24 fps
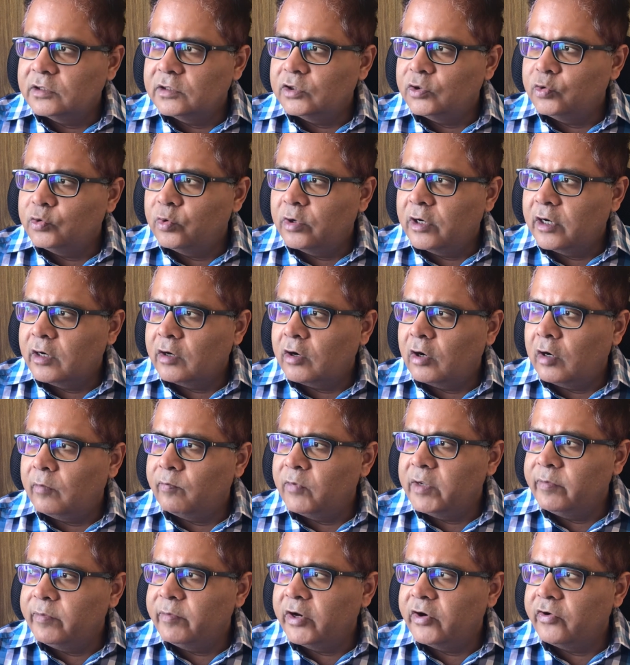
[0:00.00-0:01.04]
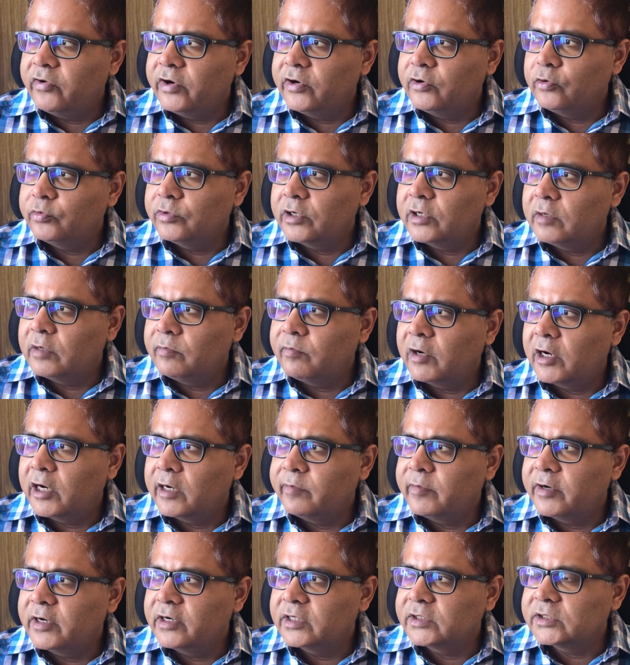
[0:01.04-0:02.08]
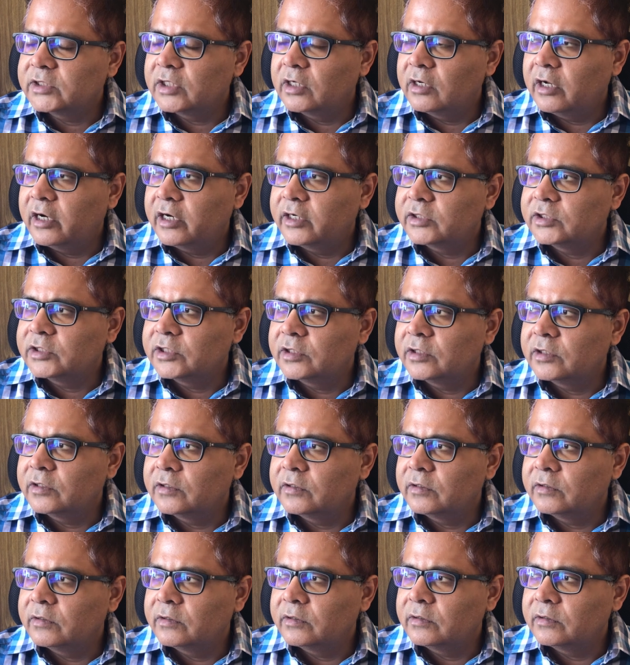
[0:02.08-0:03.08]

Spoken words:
you are complementary to the department has a larger